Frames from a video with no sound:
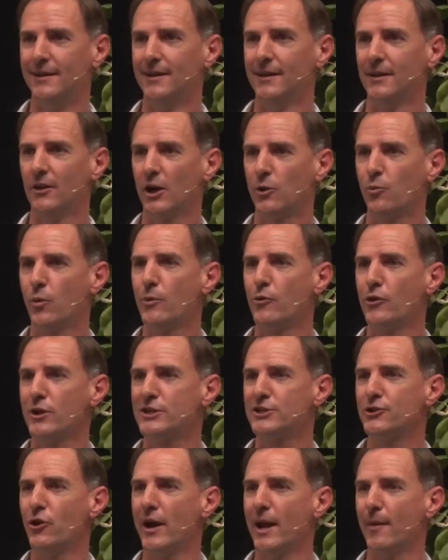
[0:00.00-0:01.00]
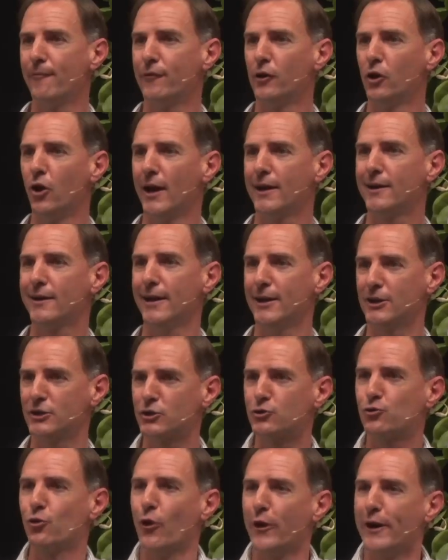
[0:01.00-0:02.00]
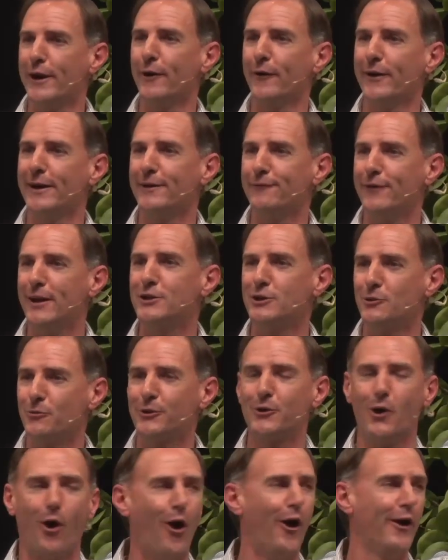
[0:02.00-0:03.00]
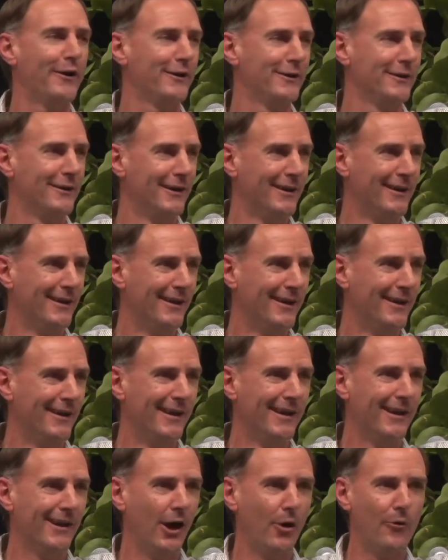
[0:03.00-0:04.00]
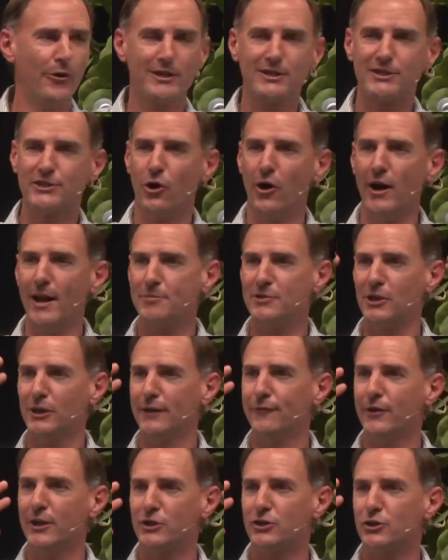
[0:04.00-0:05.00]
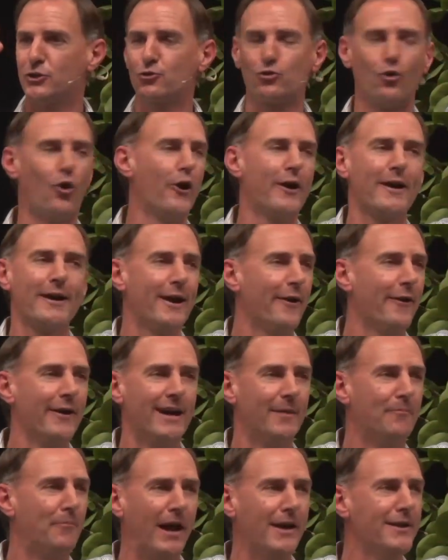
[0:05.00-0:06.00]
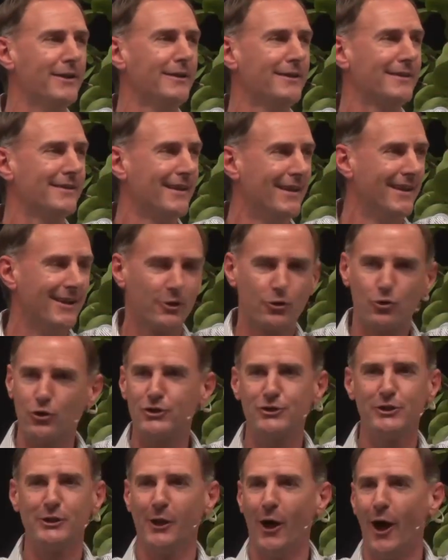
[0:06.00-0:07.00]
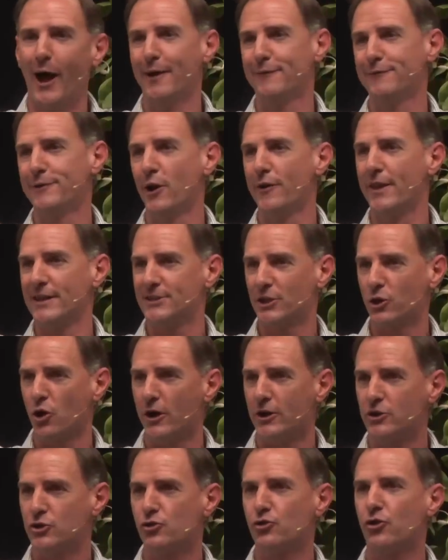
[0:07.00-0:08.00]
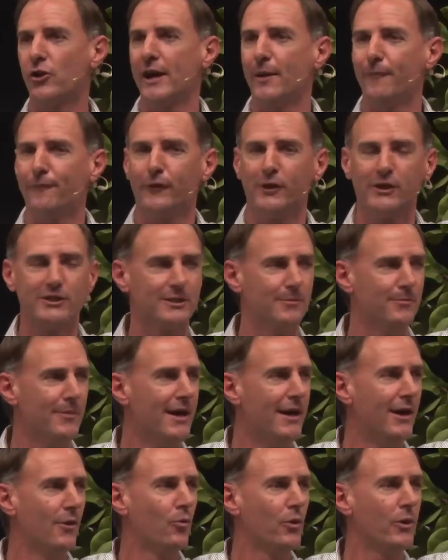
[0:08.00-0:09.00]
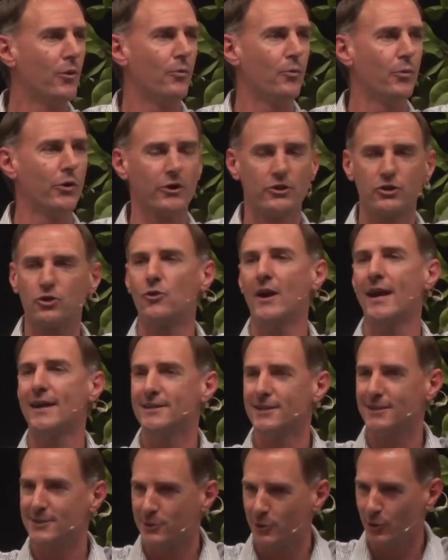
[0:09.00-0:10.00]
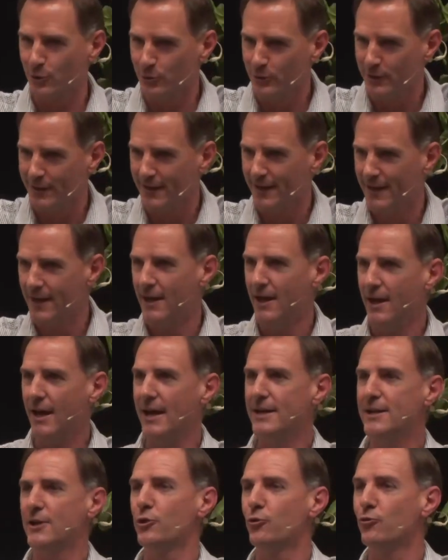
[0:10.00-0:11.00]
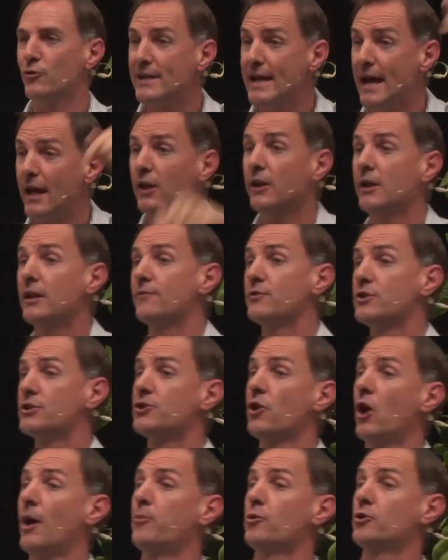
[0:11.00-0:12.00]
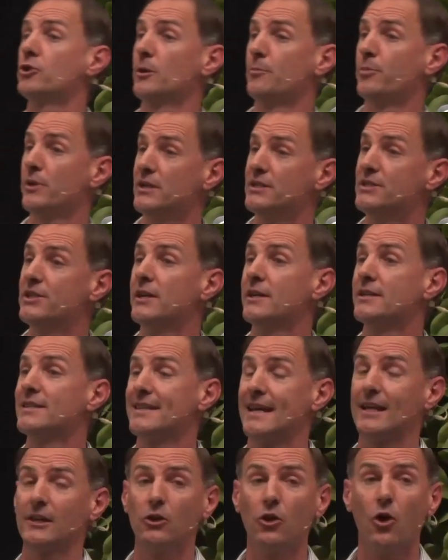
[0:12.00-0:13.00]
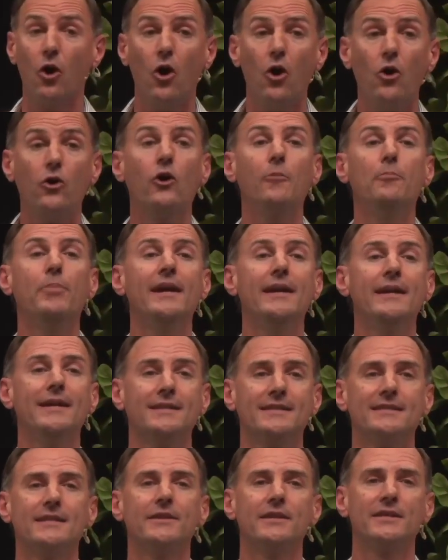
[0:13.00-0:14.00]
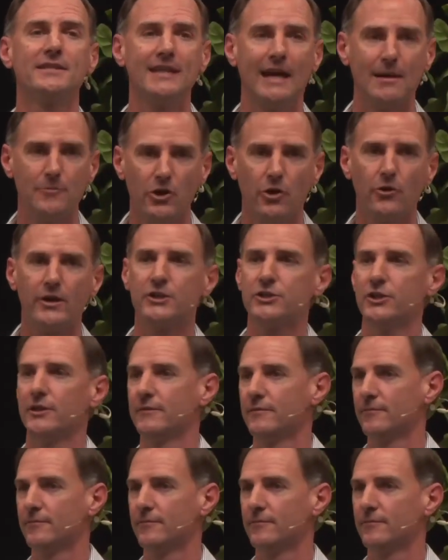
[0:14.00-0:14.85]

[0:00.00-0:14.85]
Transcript: Like we want to sign up for like an extraordinary adventure with God. I want to sign up to live an extraordinary, abundant Christian life. You know, that's the kind of triumphalism we're attracted to. And yet the reality of discipleship is that it is a long obedience in the same direction.